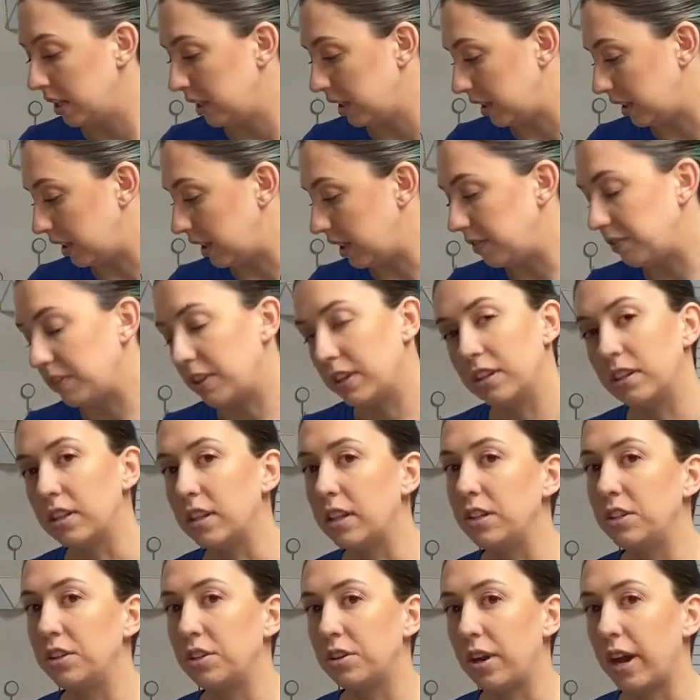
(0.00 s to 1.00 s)
leave the
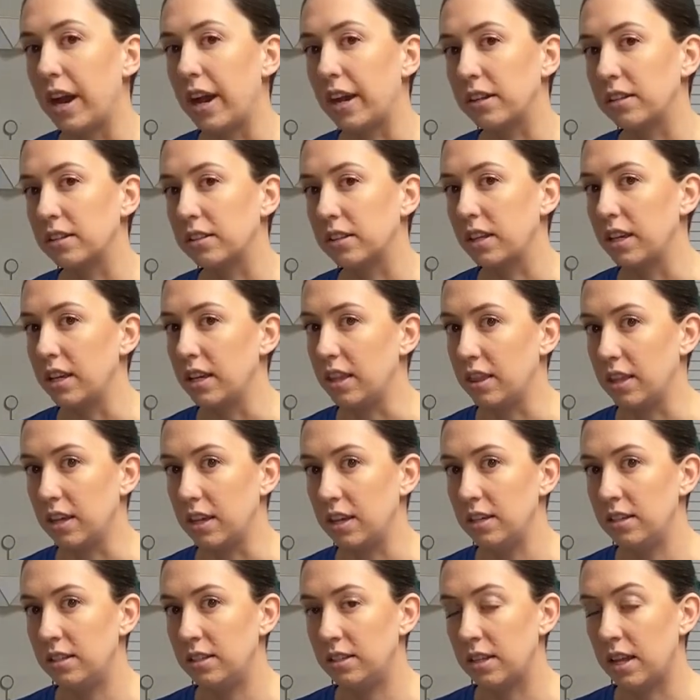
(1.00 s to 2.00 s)
lid cracked like this,